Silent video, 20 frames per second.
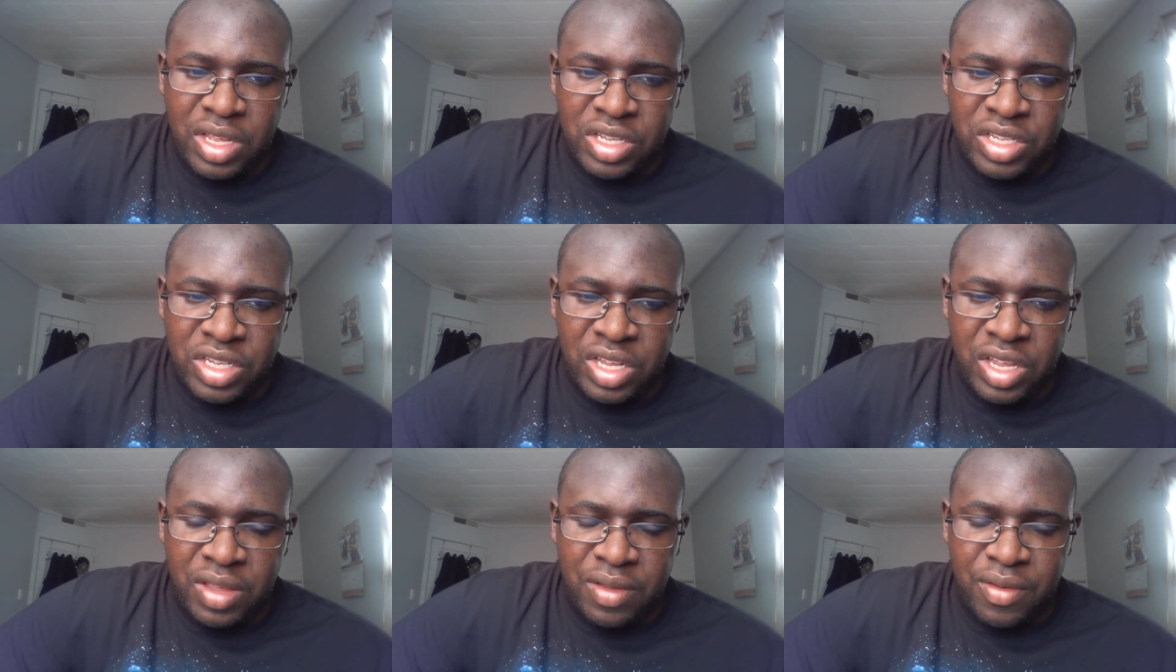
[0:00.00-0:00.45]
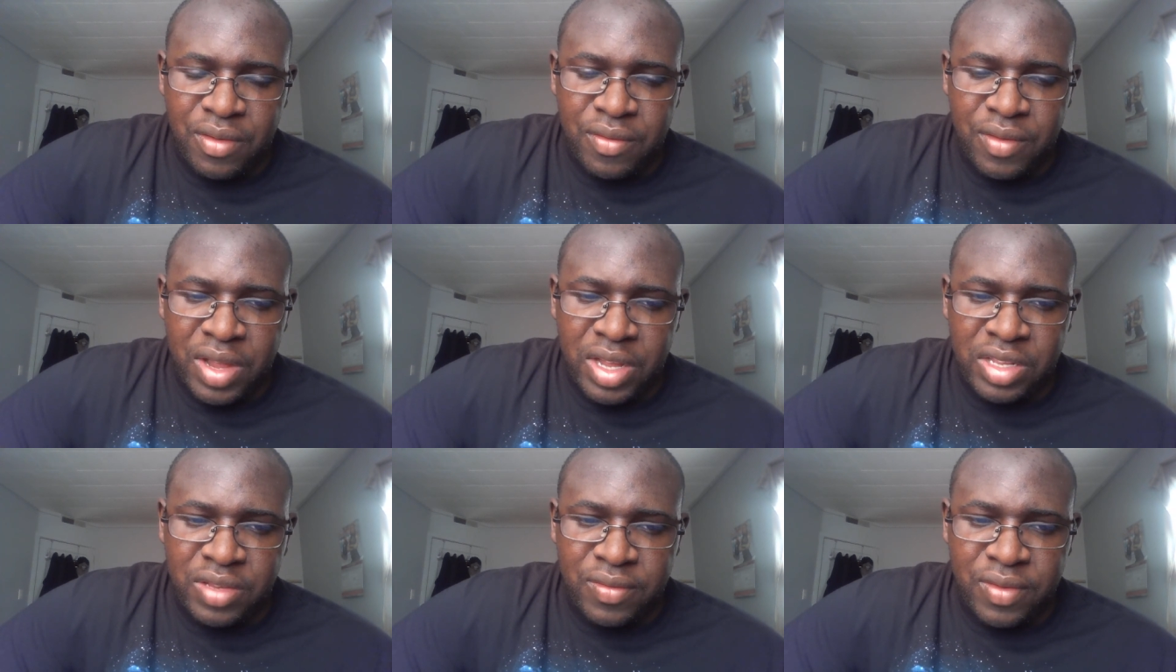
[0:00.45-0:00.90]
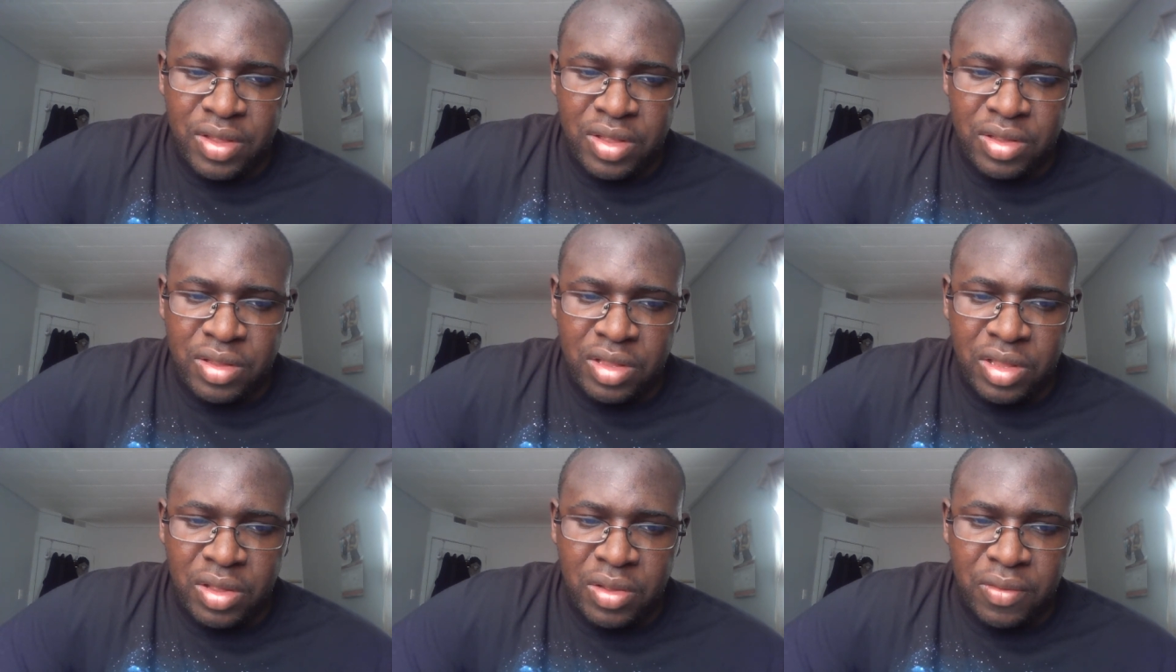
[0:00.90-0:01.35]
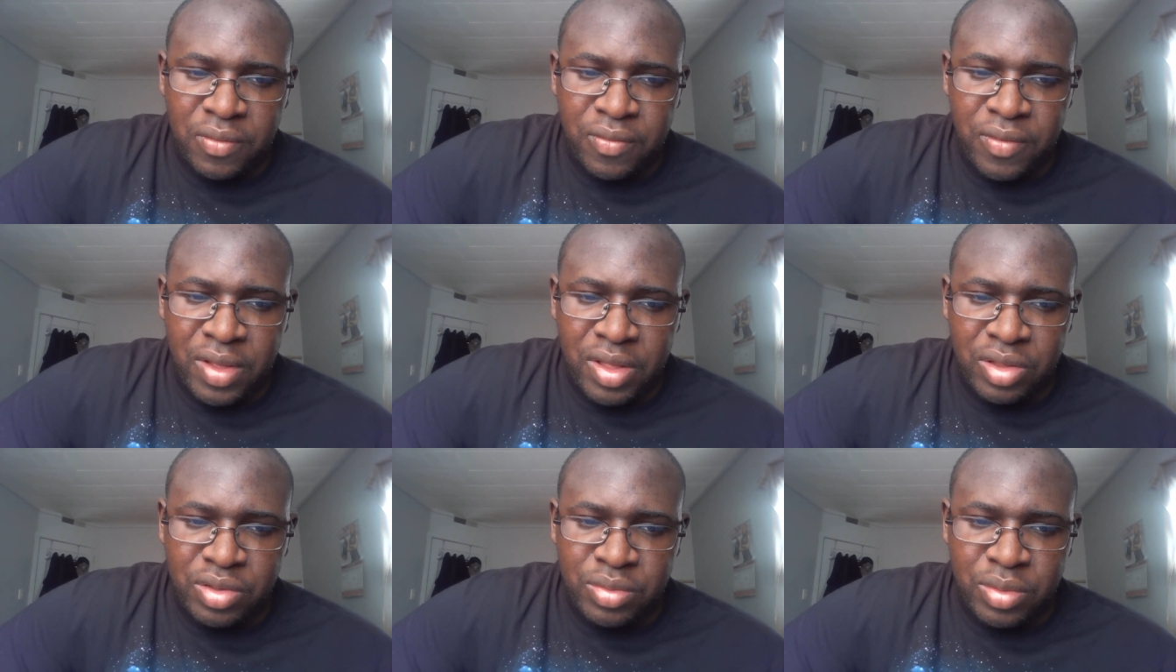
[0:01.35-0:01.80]
she even invites for little
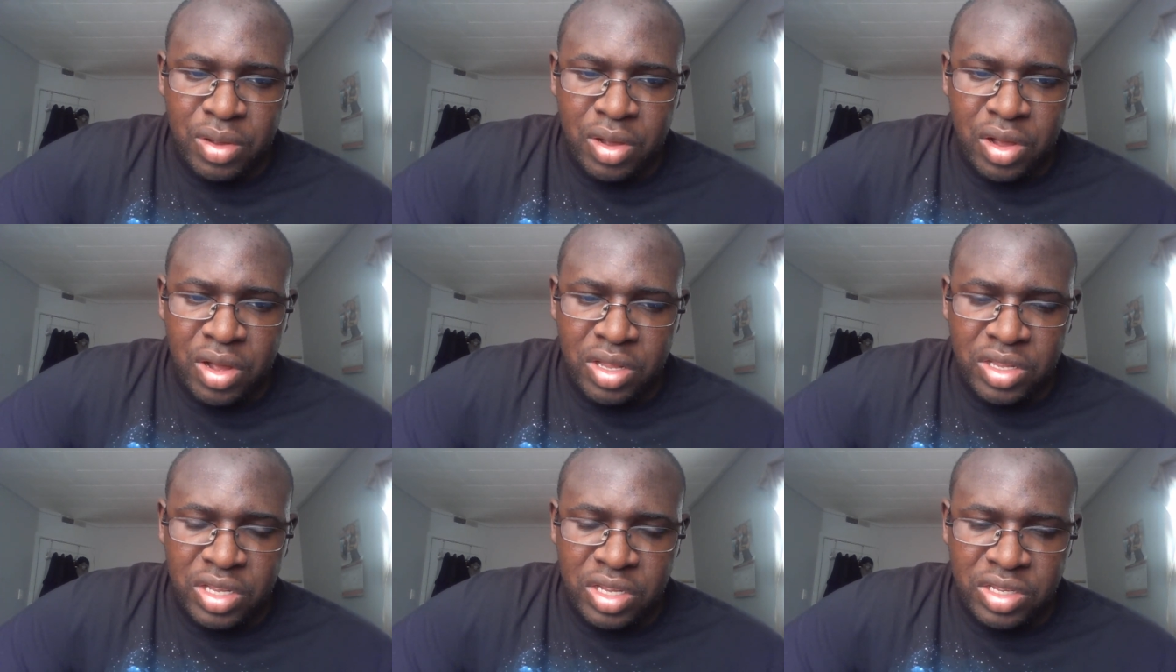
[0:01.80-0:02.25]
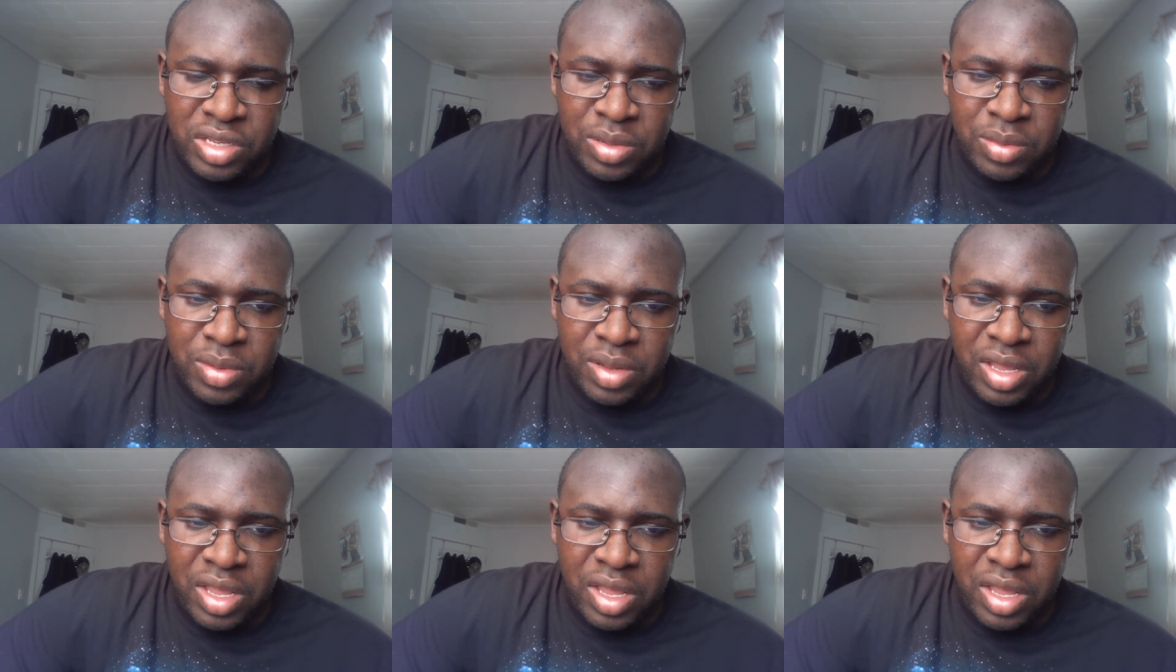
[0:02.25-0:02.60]
fellows with autism,